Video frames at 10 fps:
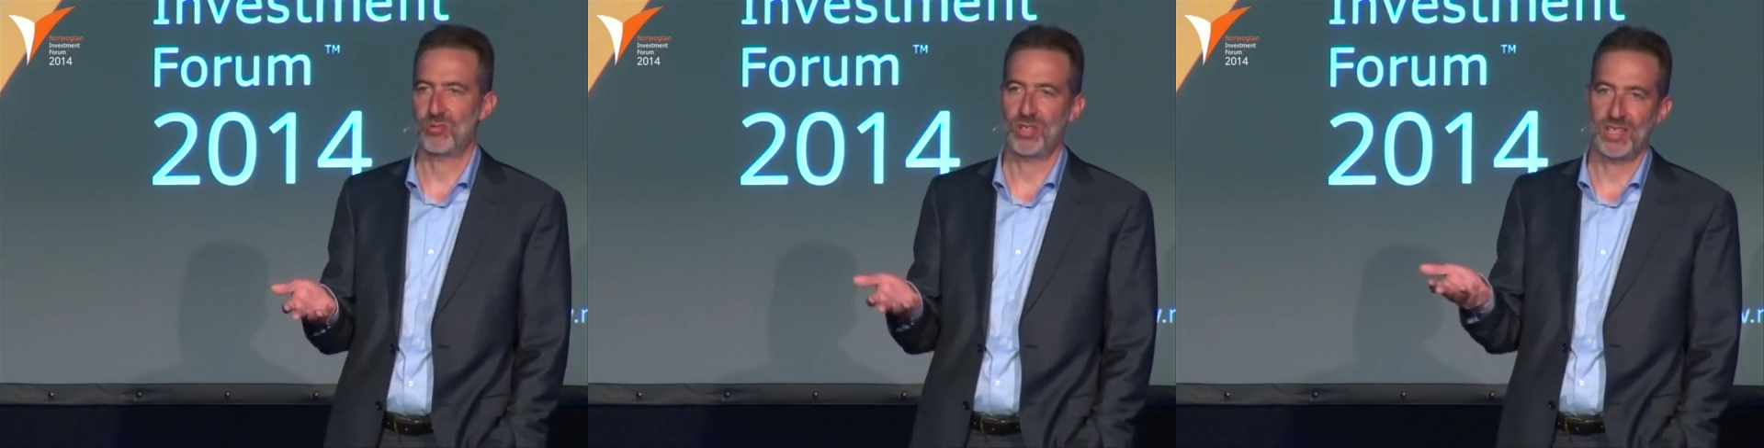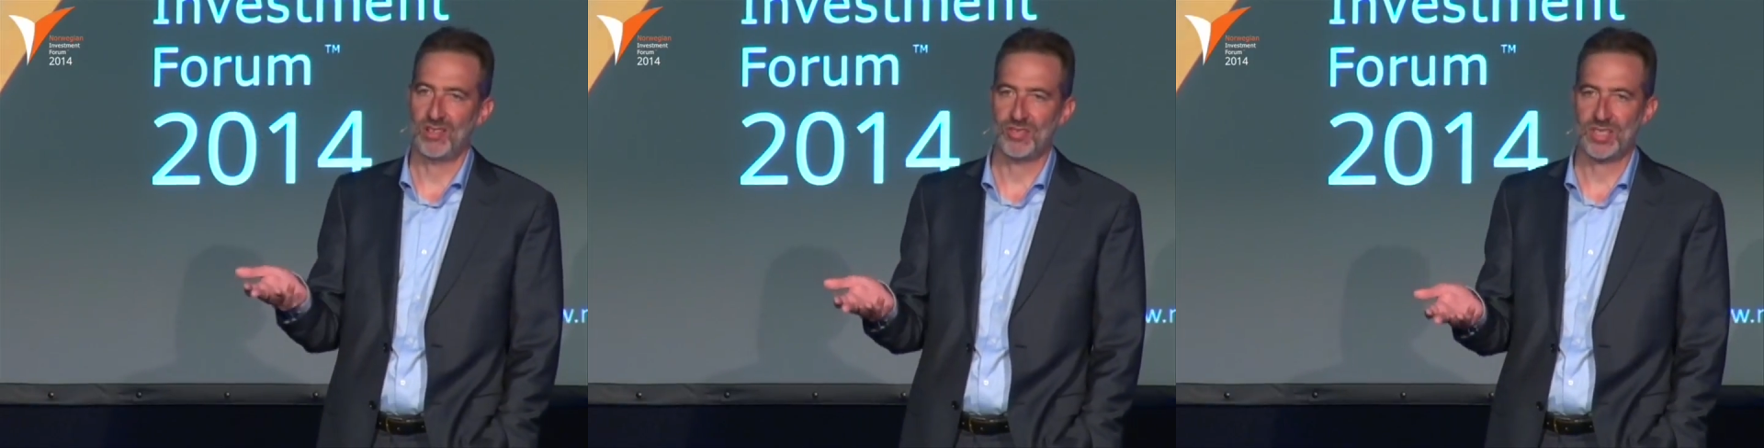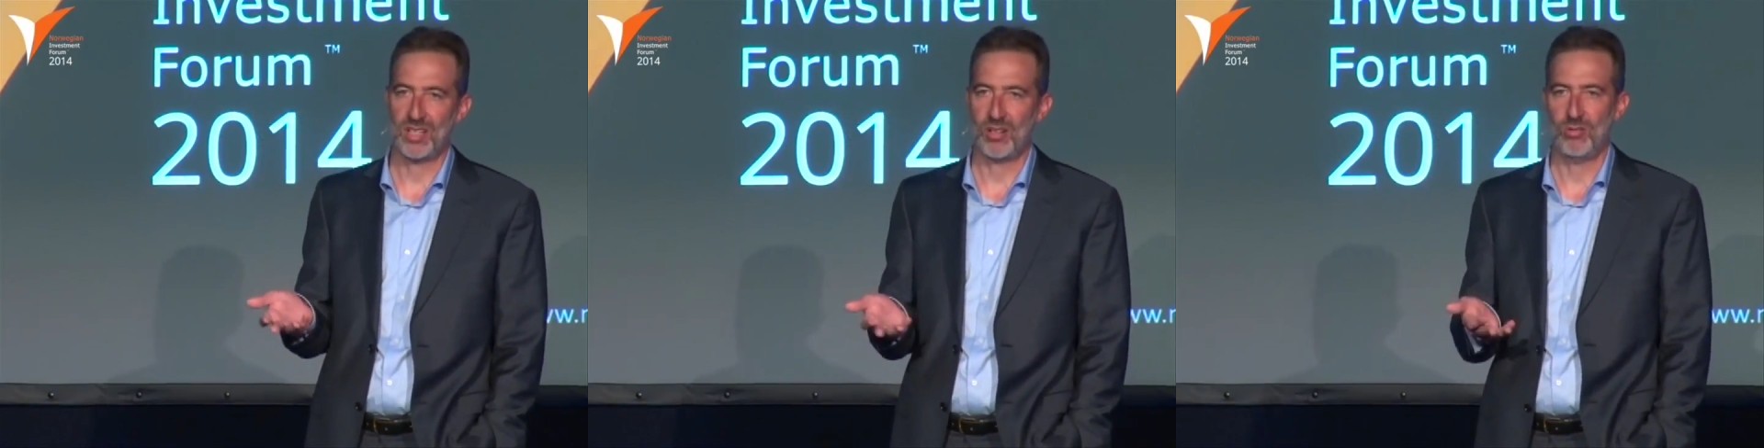20
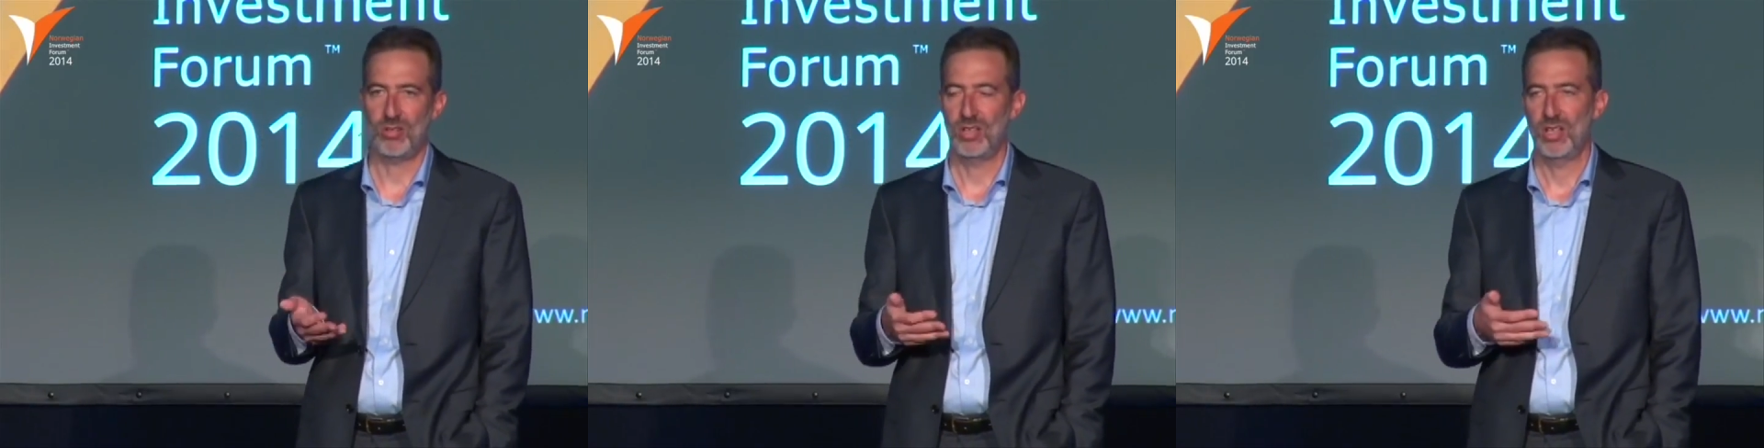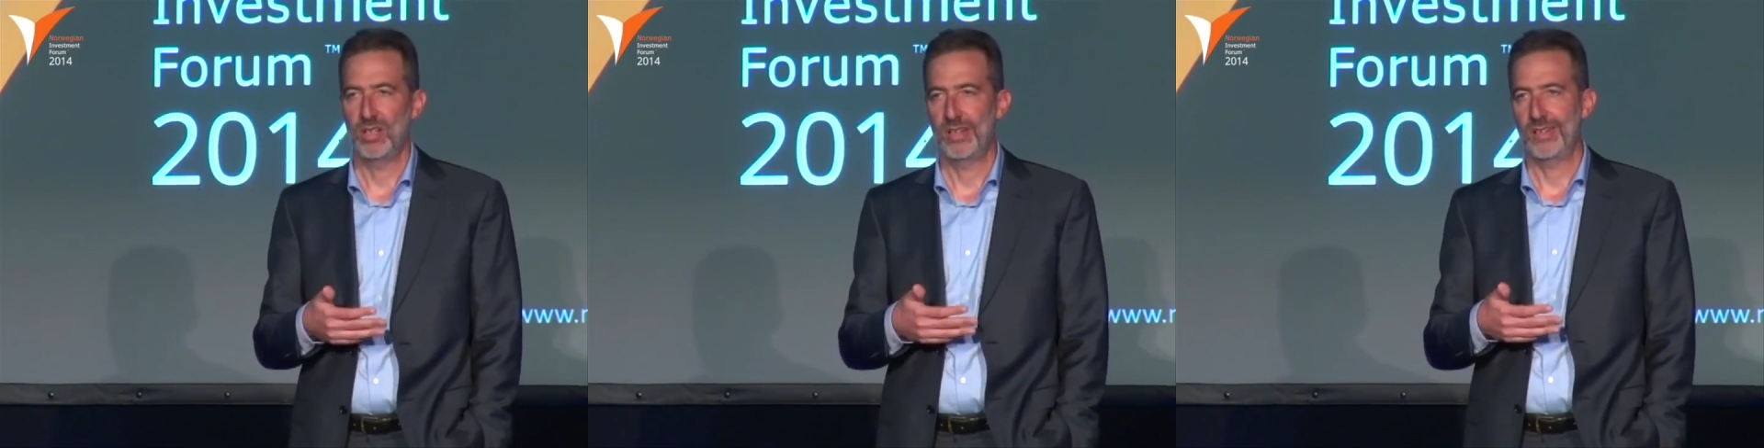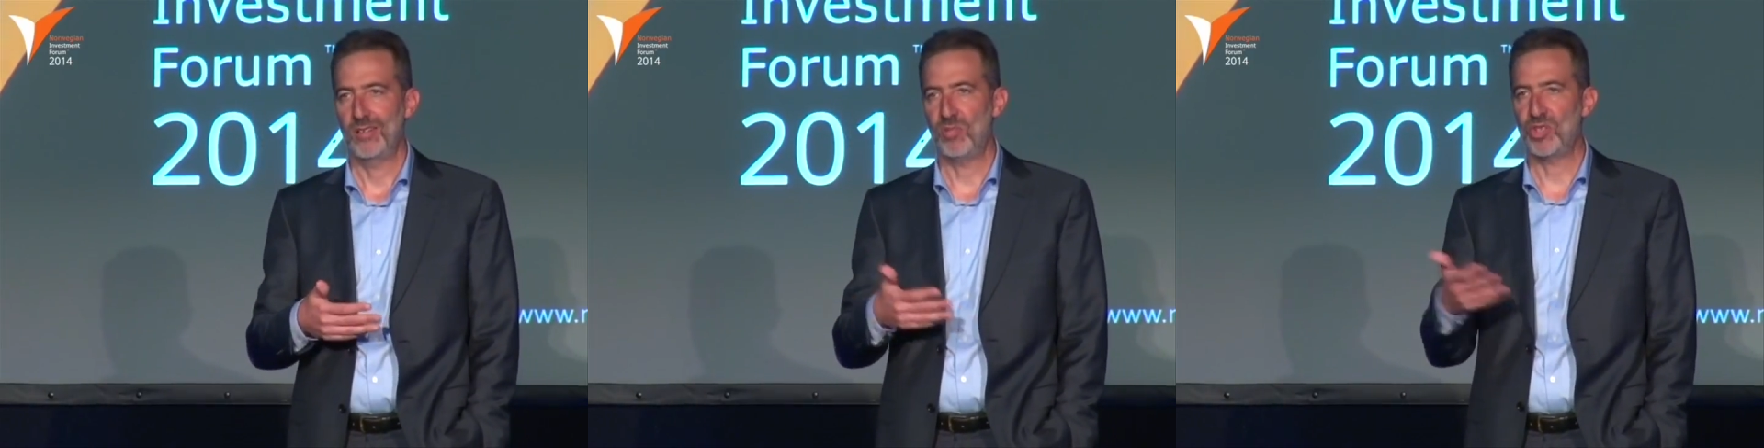years ago.
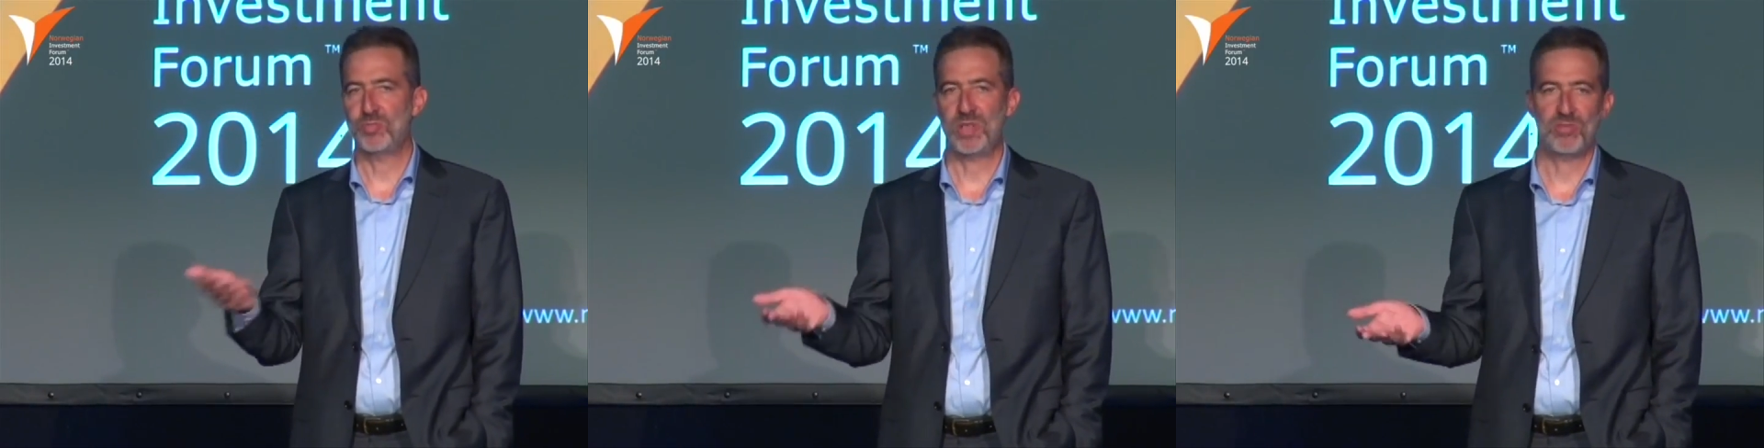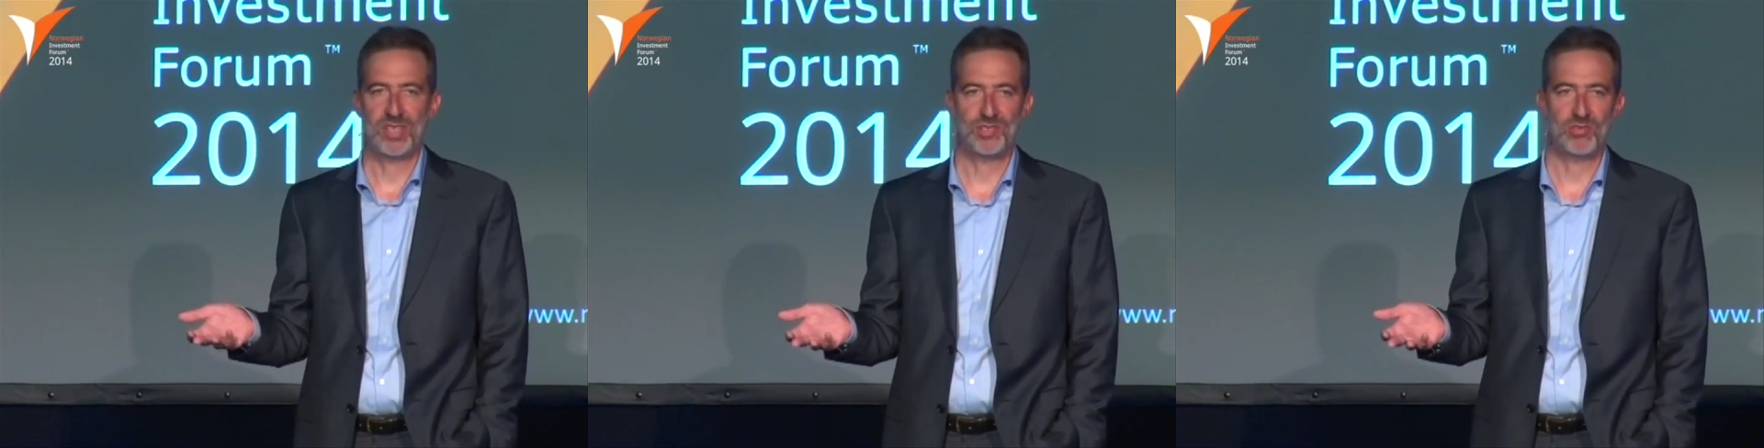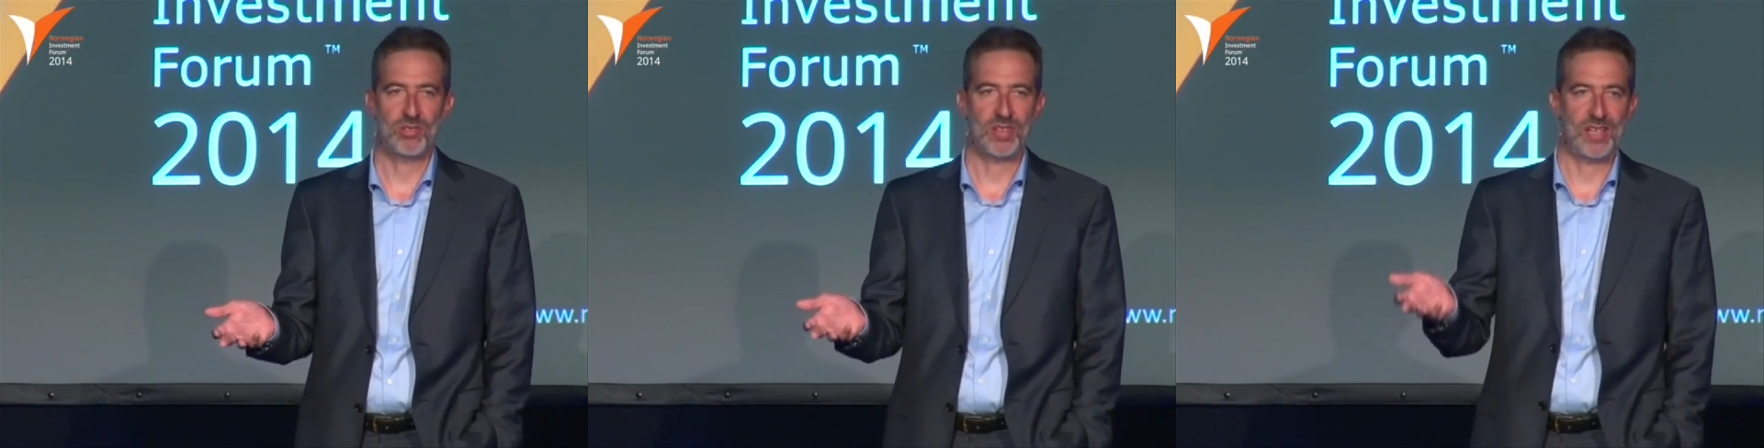Most people in Israel,